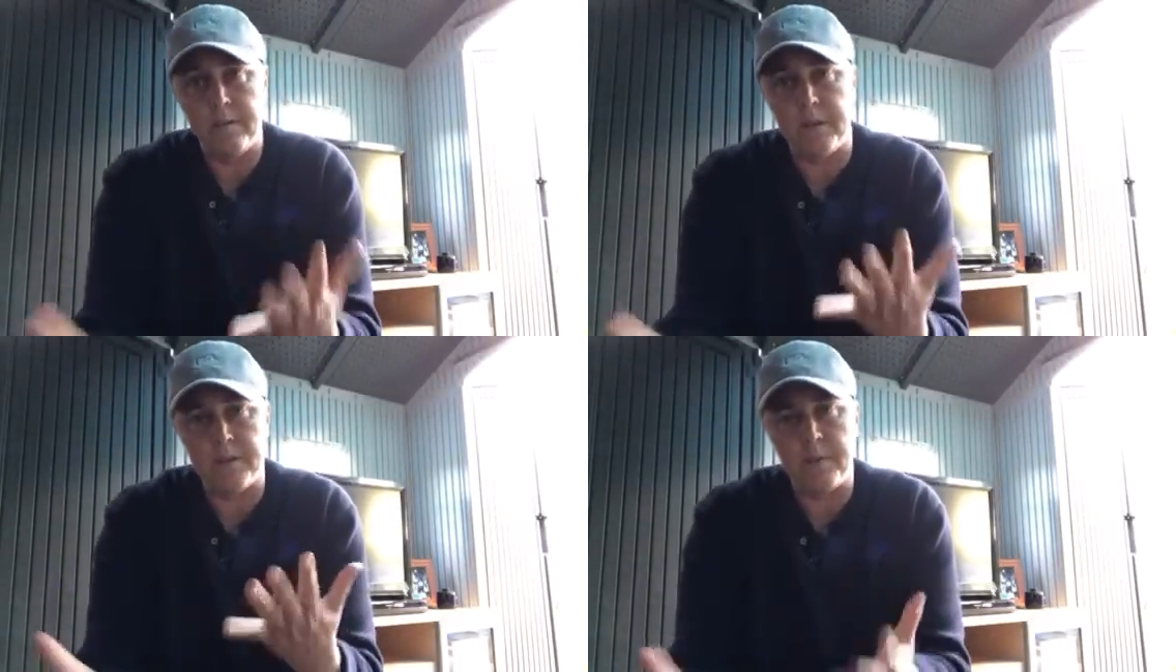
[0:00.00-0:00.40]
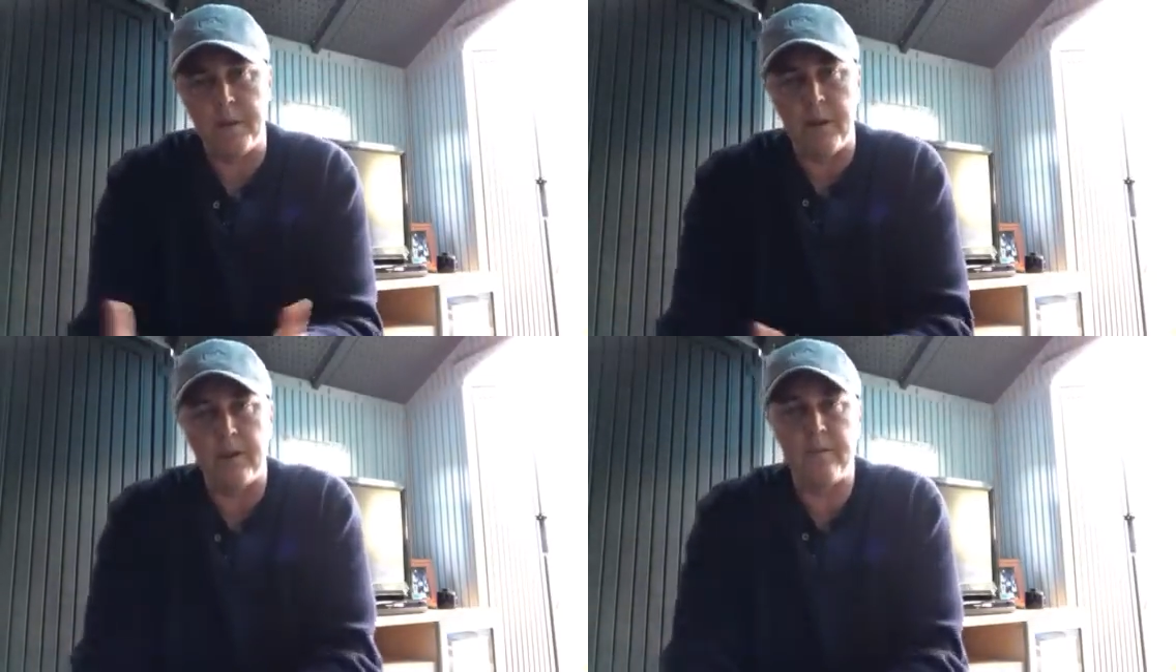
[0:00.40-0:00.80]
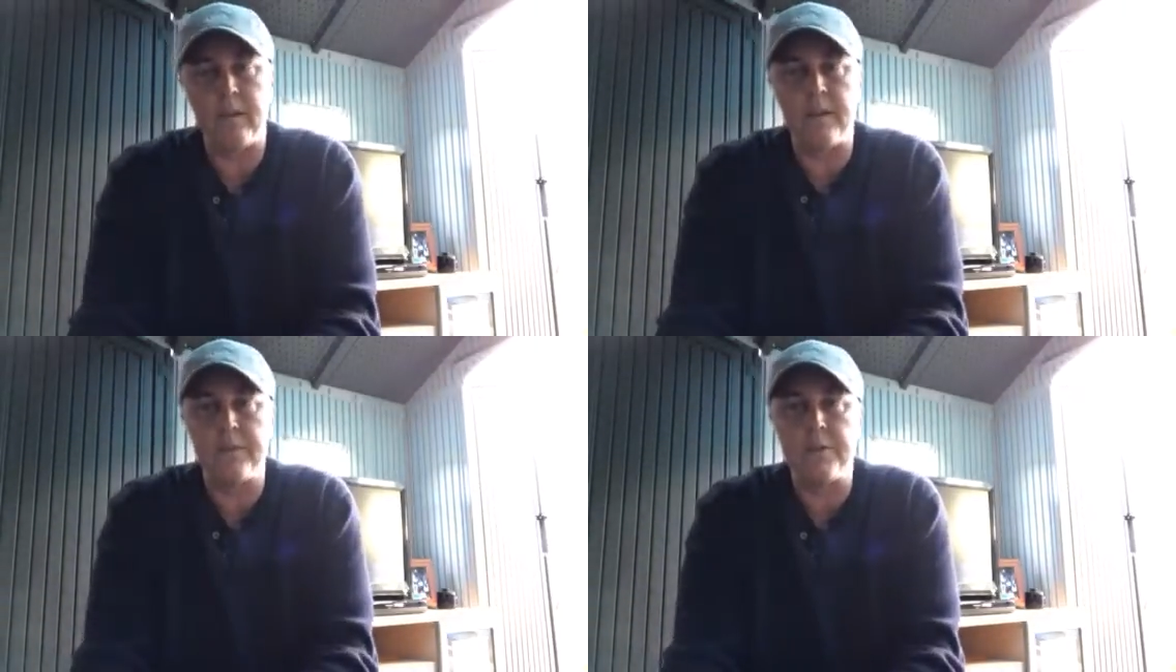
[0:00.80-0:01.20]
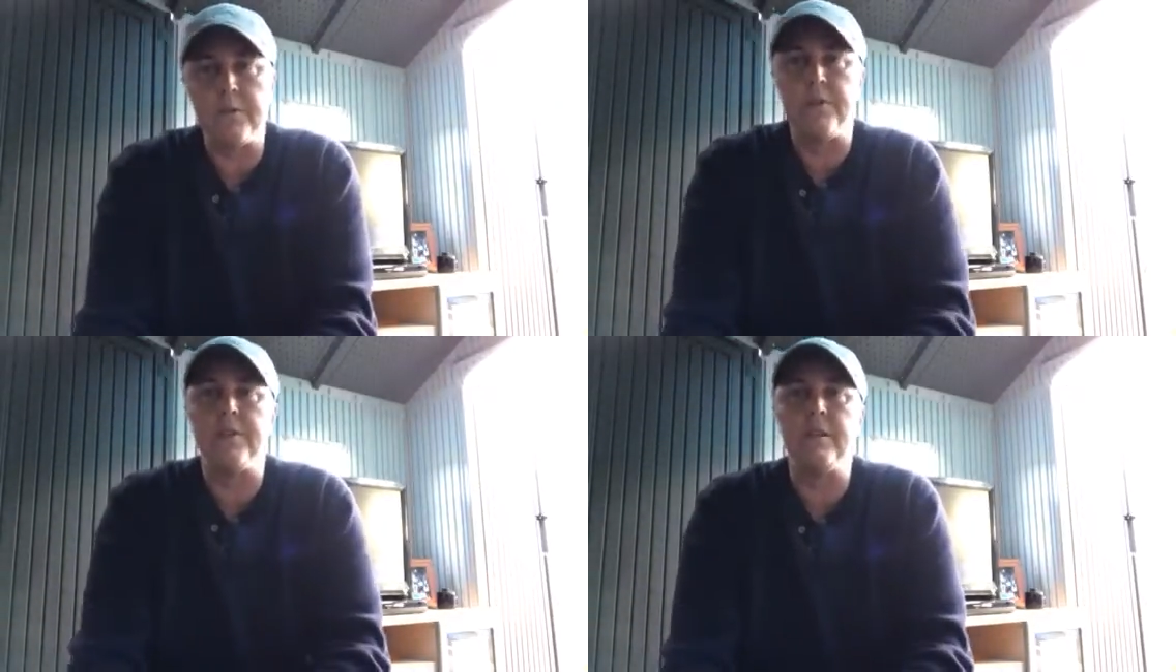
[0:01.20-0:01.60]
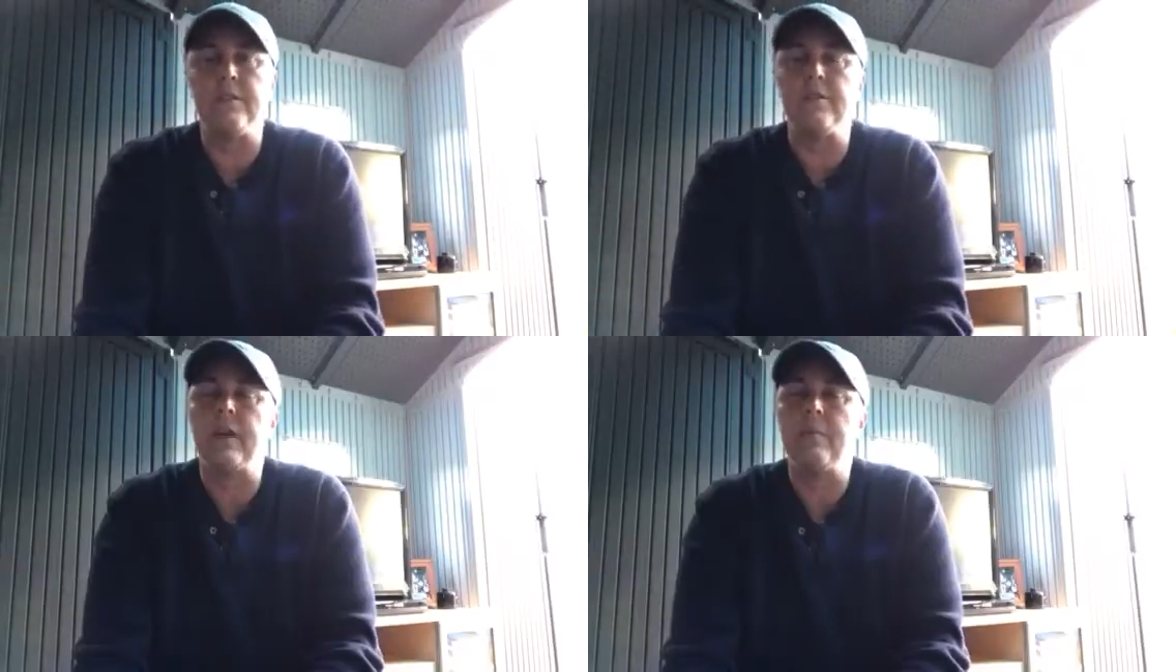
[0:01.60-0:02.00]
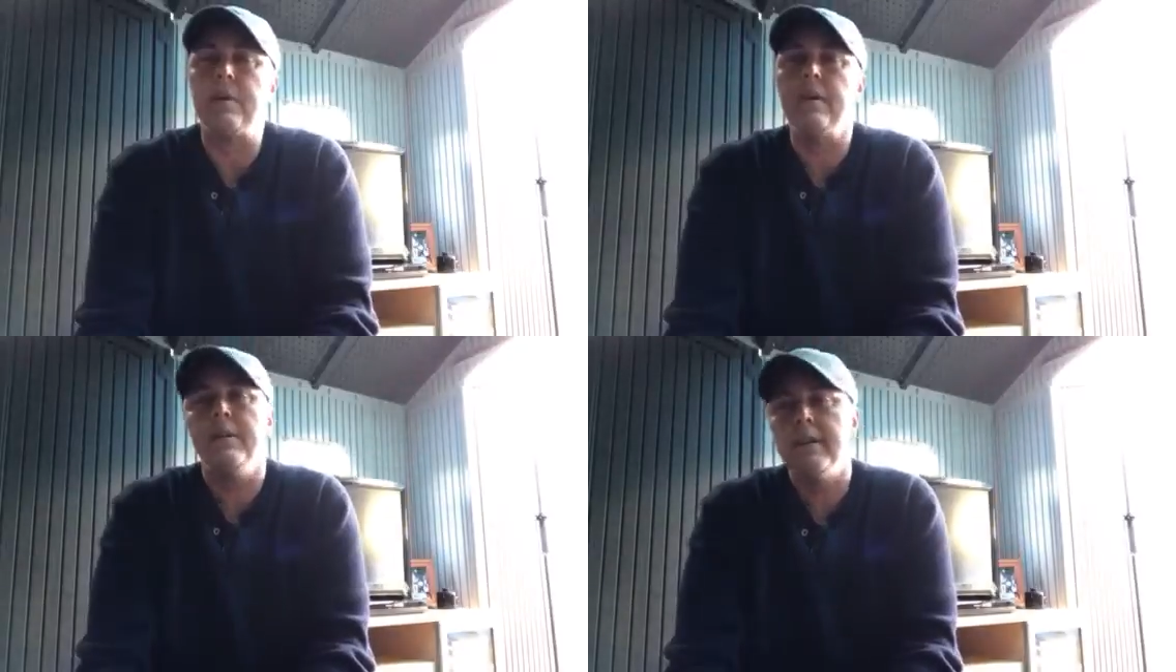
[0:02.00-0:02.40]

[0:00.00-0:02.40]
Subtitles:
I'm going to speak about how the situation here is in Yucaipa.